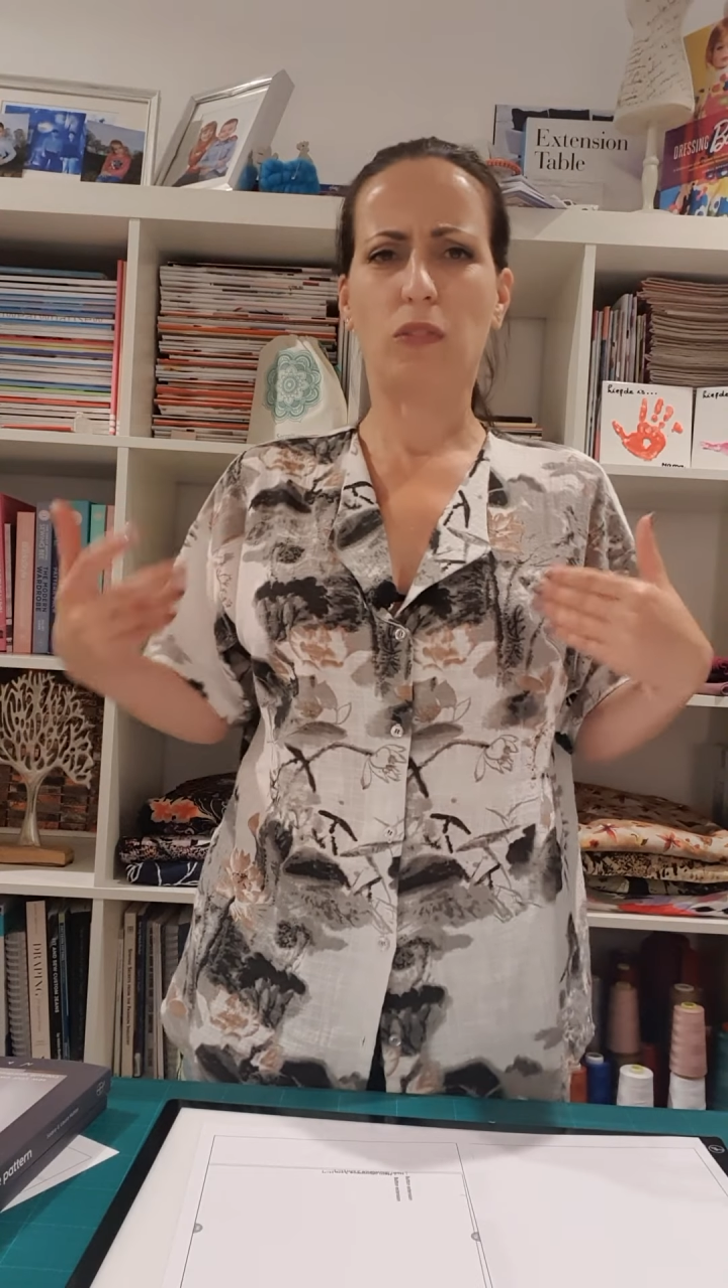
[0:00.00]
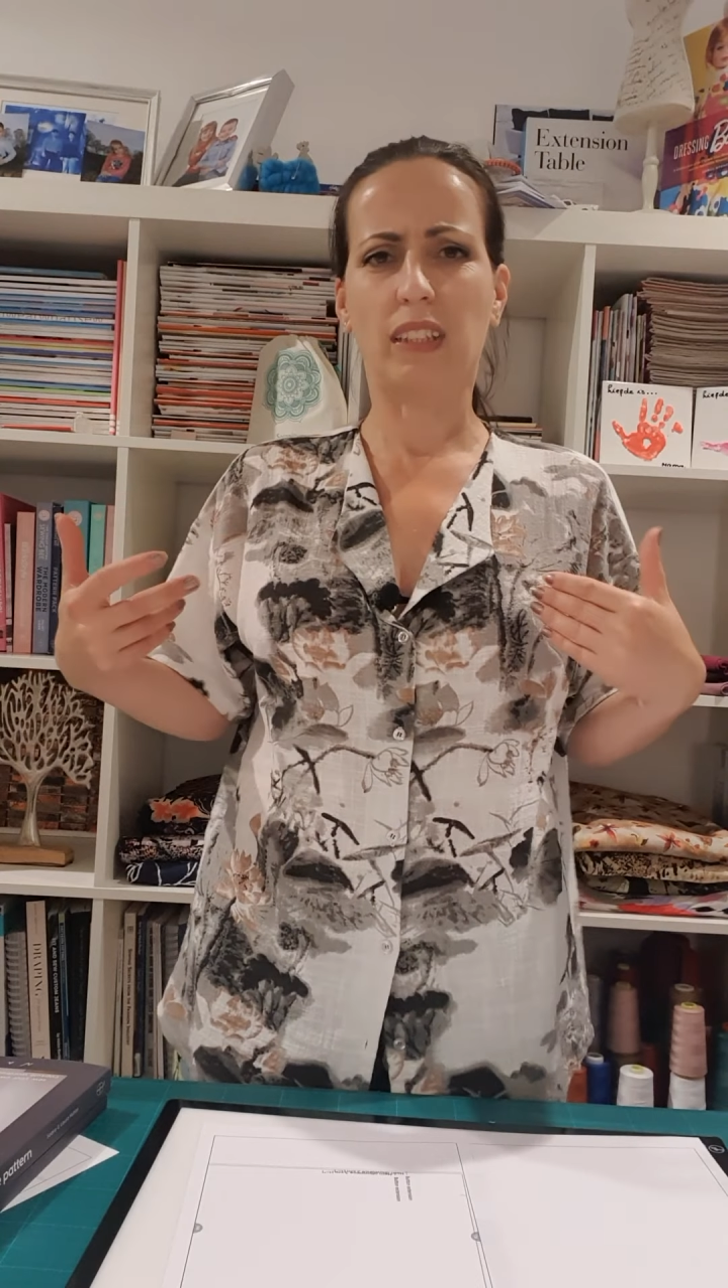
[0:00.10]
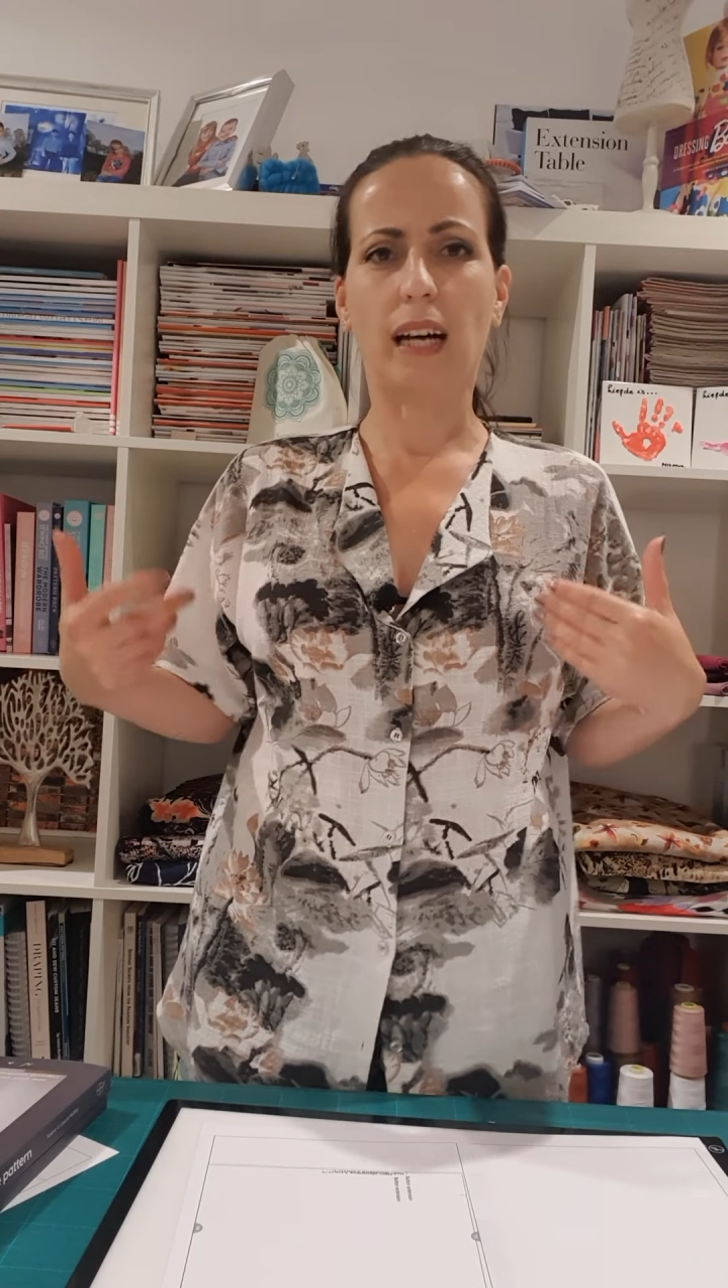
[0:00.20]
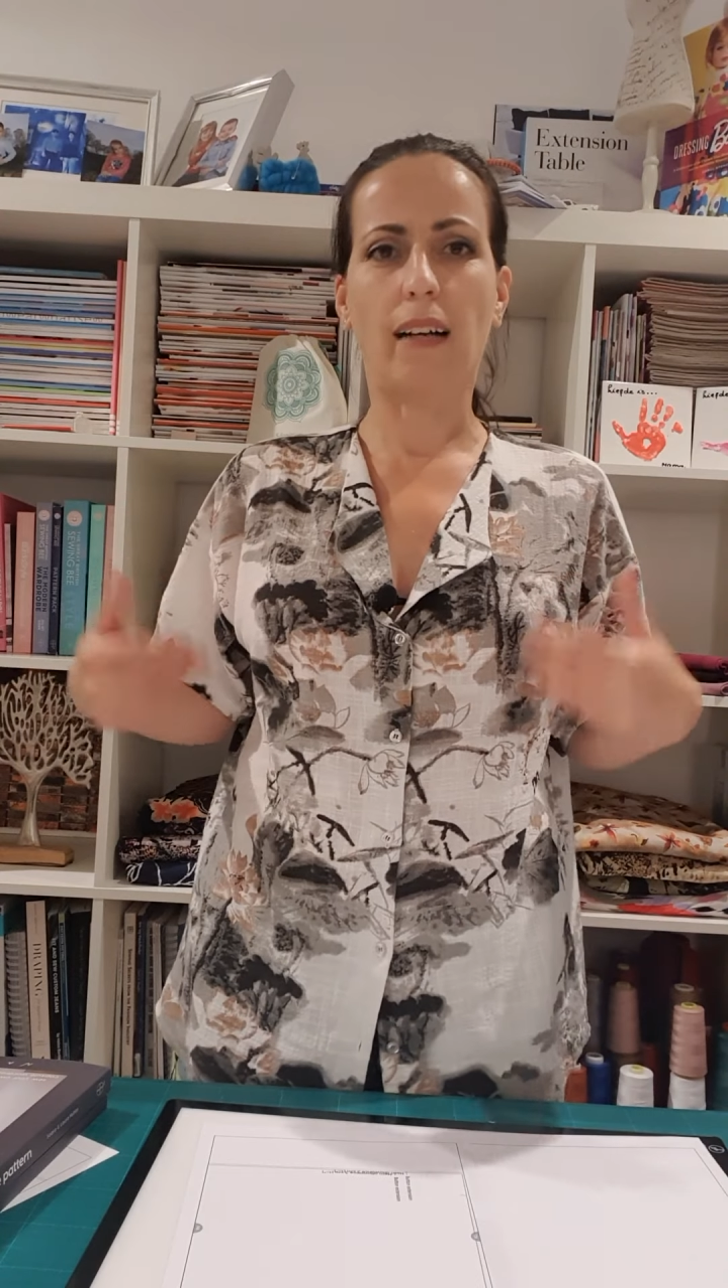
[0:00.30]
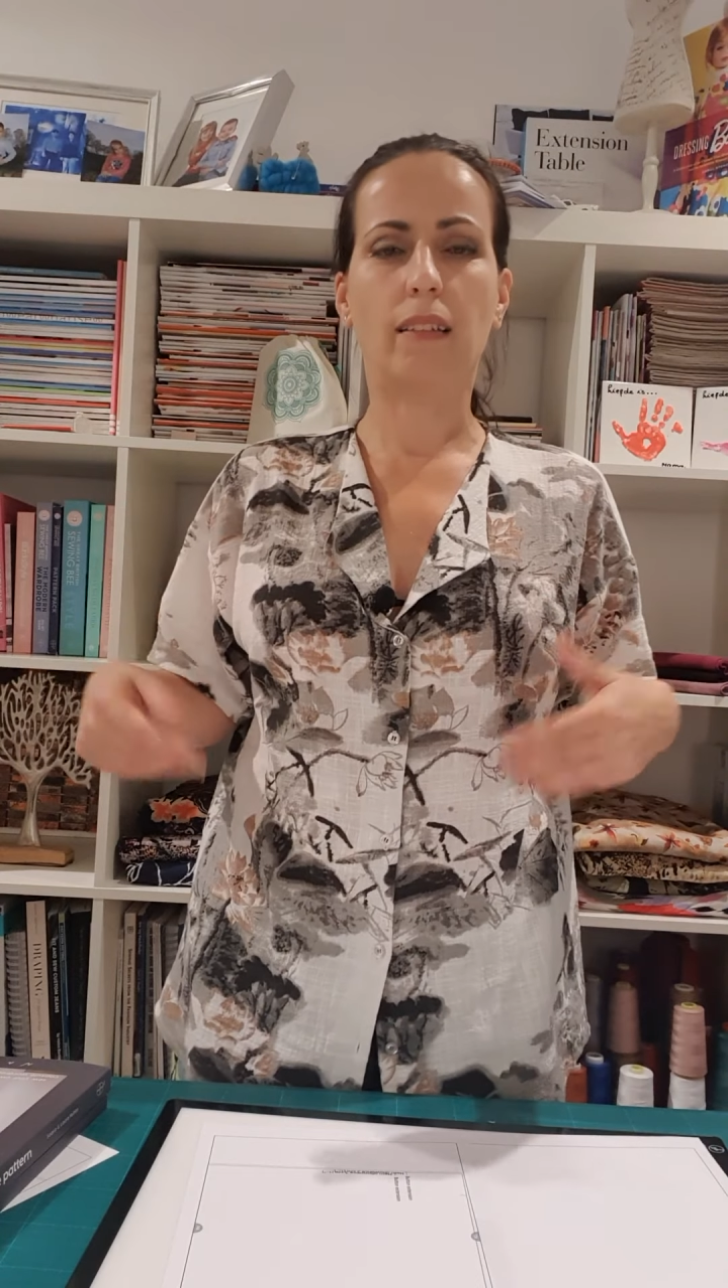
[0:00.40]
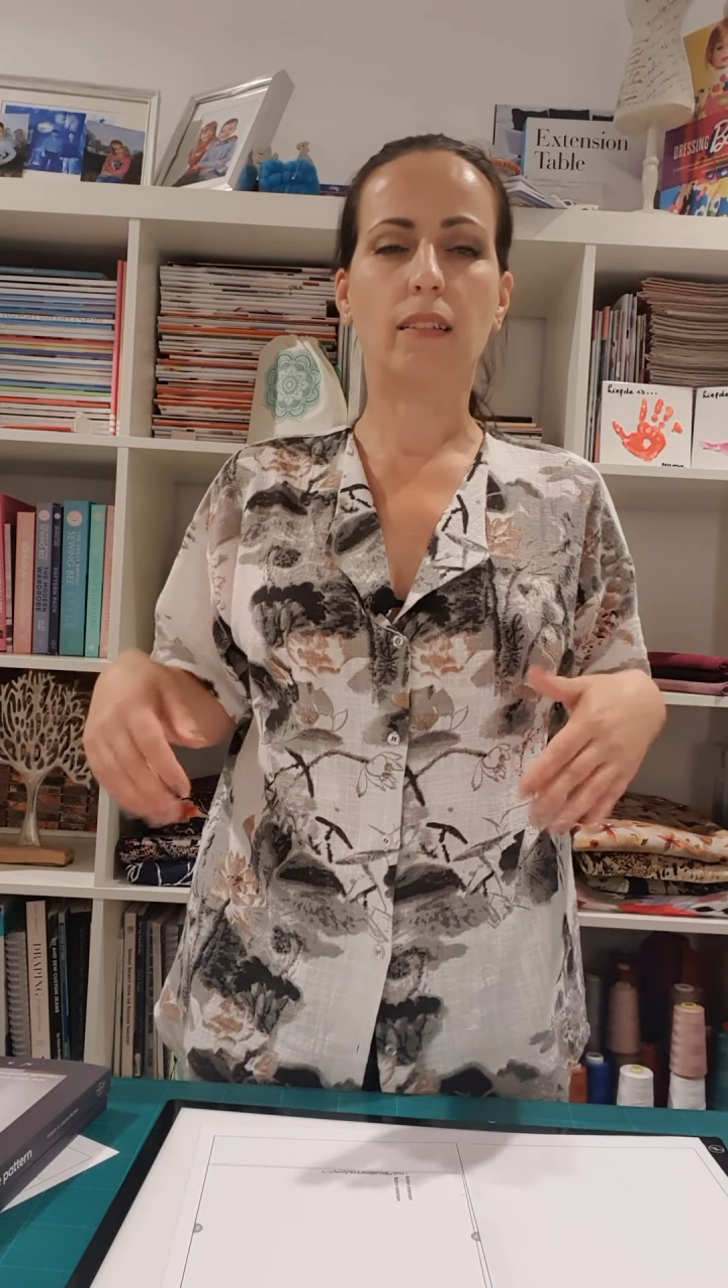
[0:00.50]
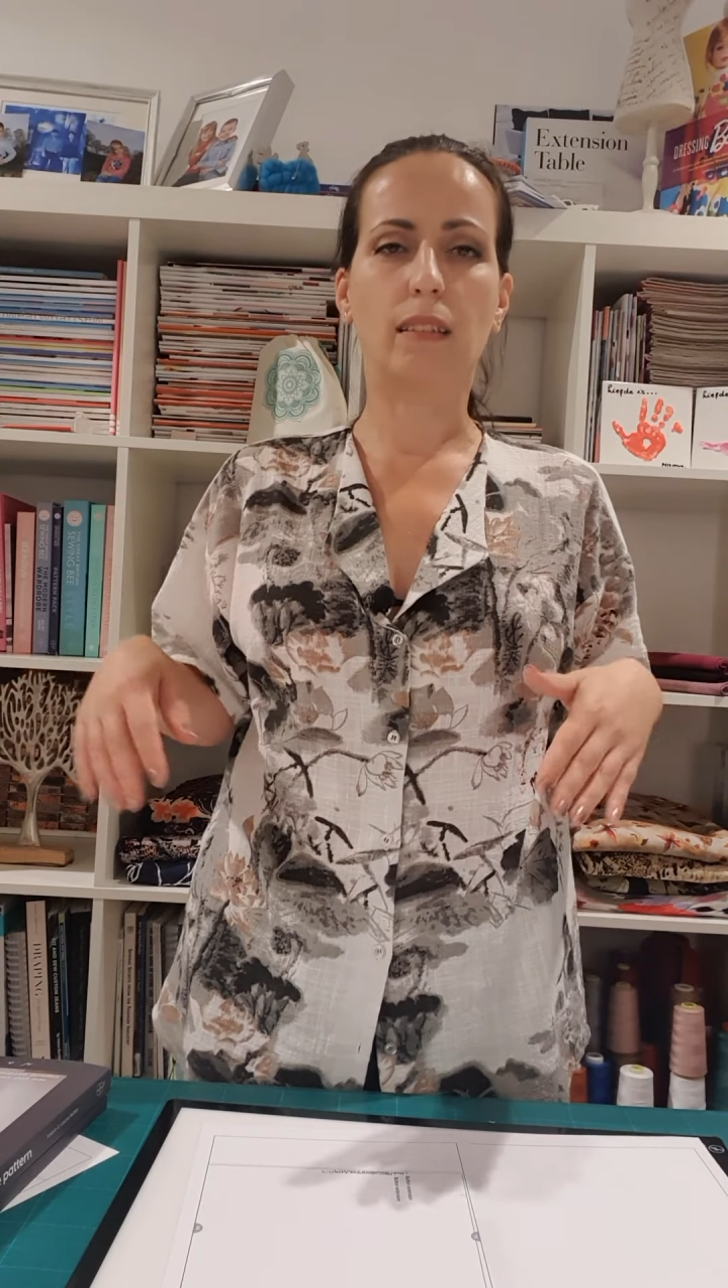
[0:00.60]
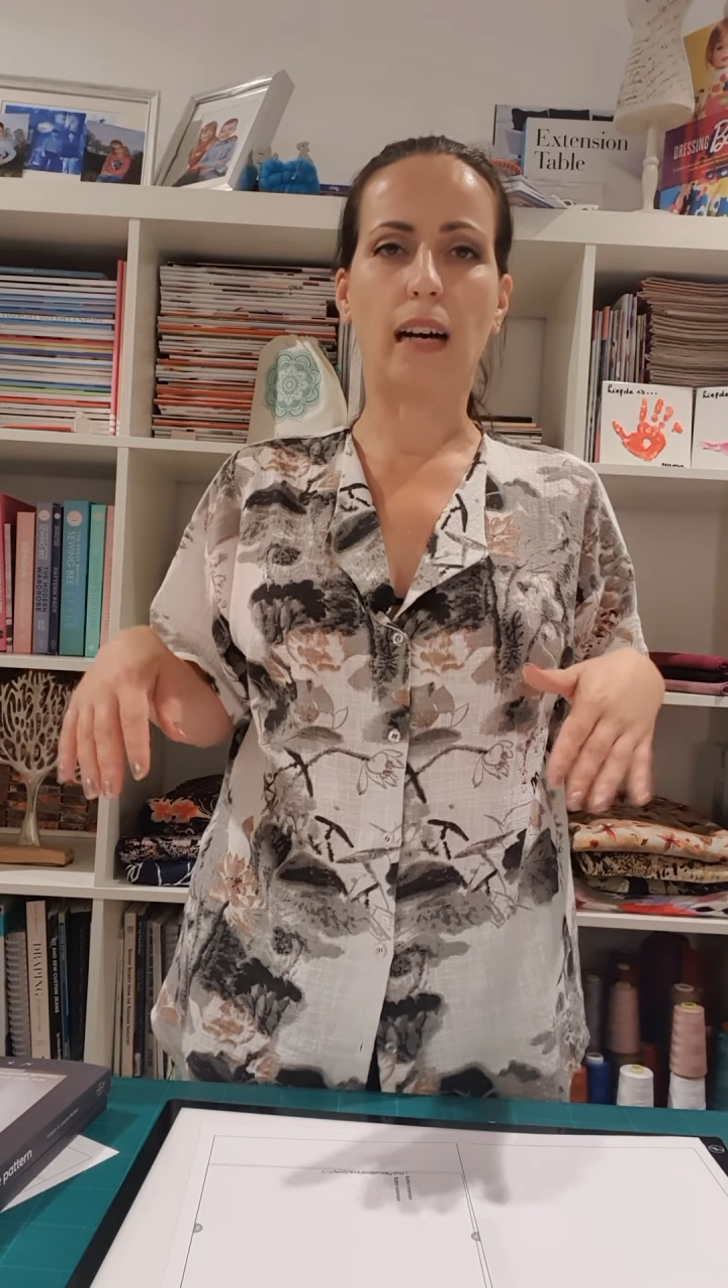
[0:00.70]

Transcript: of the dart,